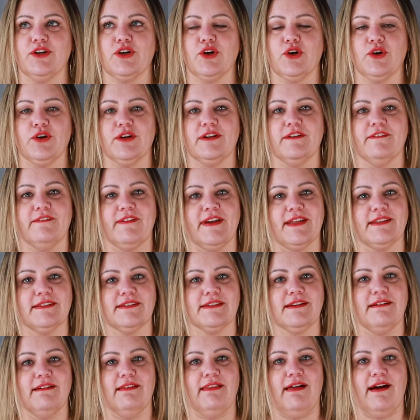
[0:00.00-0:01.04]
current events
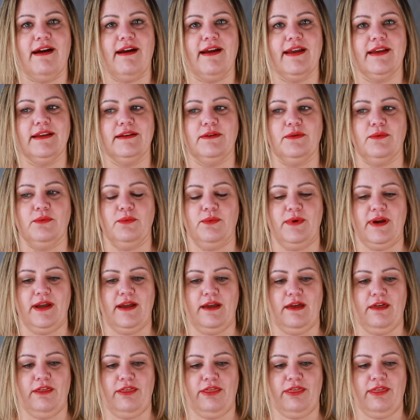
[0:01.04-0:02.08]
collide
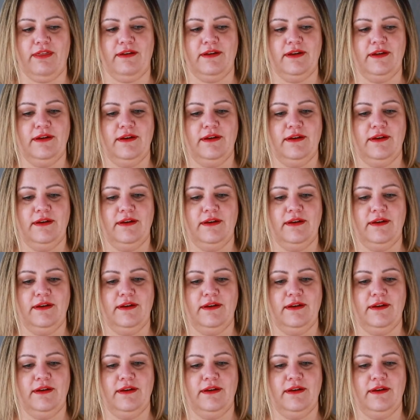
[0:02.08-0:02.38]
with